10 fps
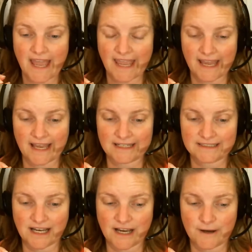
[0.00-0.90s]
and
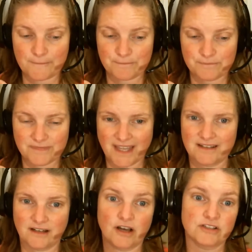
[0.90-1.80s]

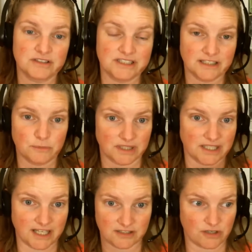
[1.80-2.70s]
also did it with
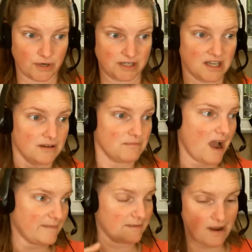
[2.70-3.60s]
kids going,
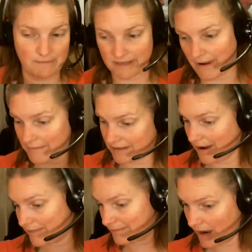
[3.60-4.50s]
"Mommy, mommy, mommy,
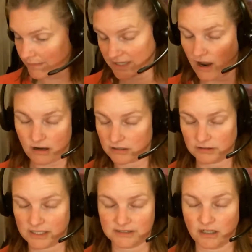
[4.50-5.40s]
mommy, mommy,"
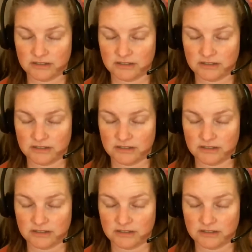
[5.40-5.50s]
all